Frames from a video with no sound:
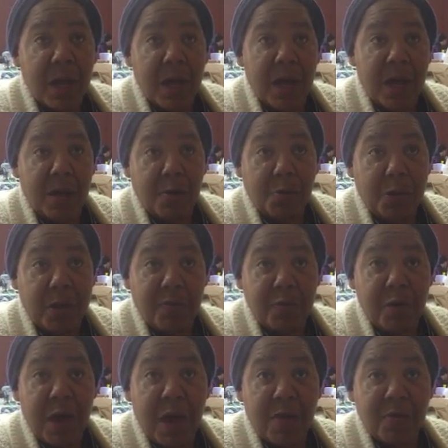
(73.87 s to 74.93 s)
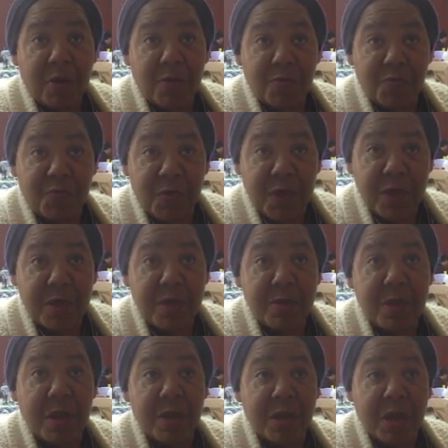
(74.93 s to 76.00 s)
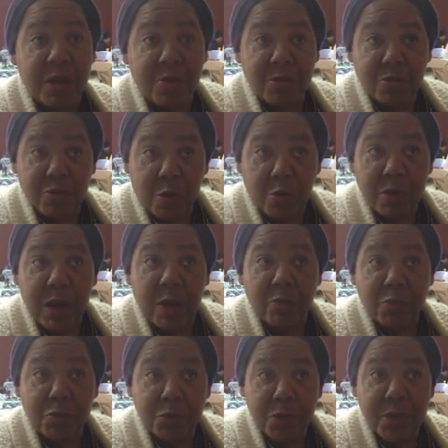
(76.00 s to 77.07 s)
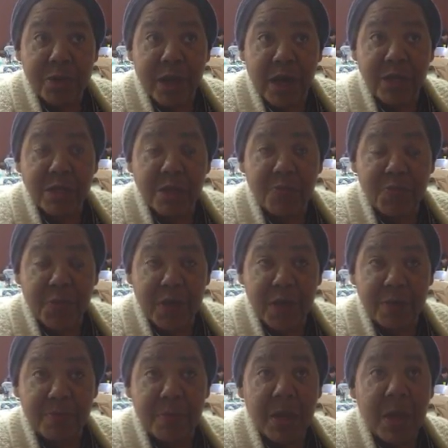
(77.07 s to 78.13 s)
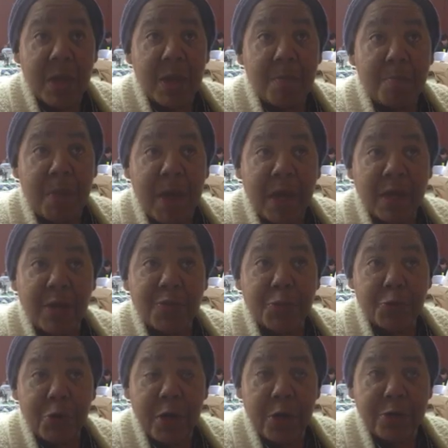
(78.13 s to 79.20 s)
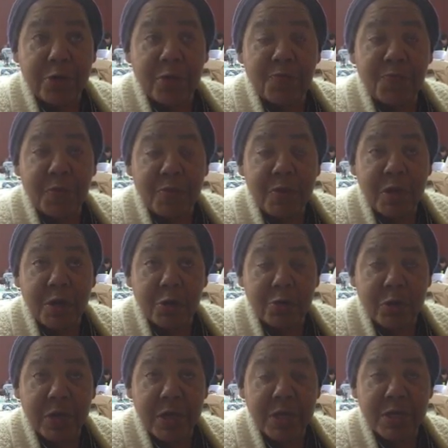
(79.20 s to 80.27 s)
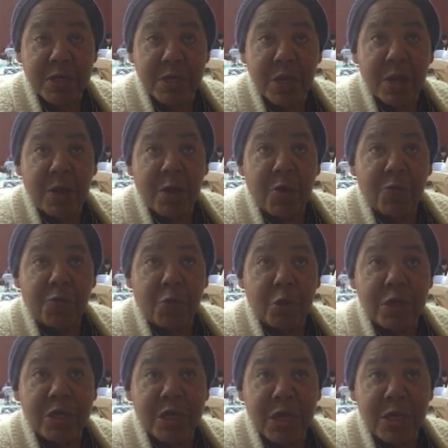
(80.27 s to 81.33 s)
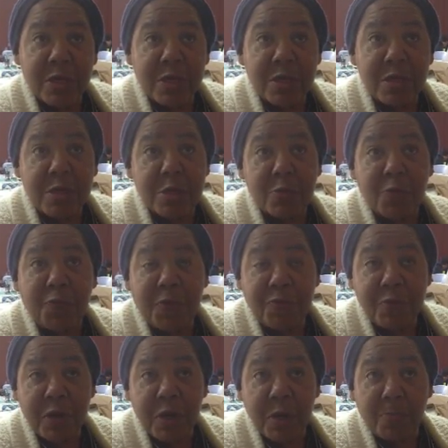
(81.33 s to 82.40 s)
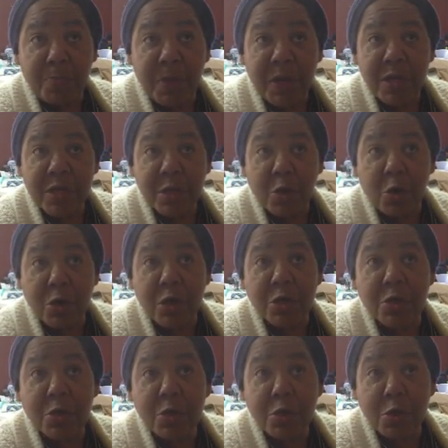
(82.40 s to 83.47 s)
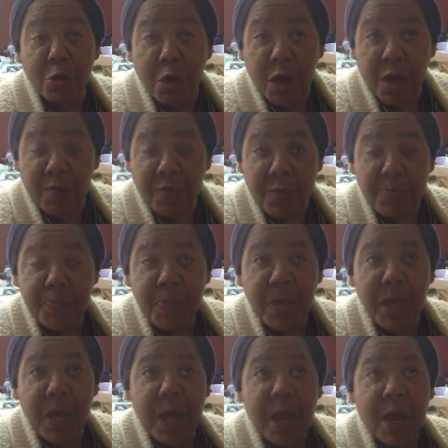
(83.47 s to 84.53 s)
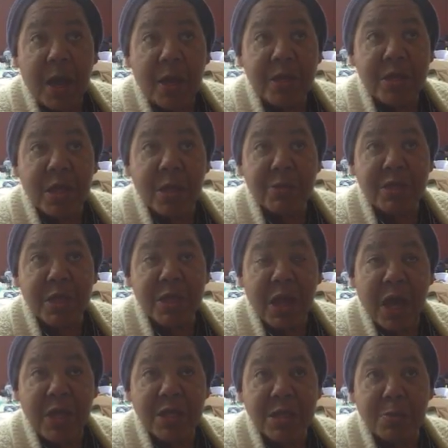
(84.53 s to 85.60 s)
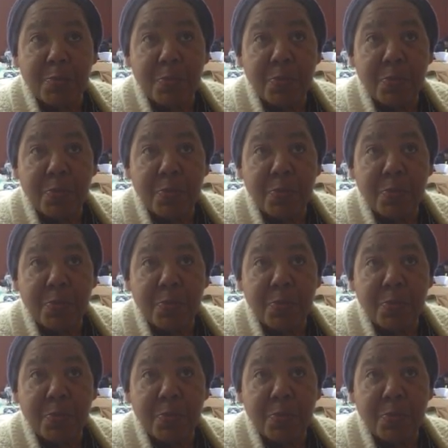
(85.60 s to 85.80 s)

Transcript: uh, whatever you have convenient, and get it rolled out real nice and thin. Bake it at 350 degrees for 10 to 15 minutes according to your oven until it's a nice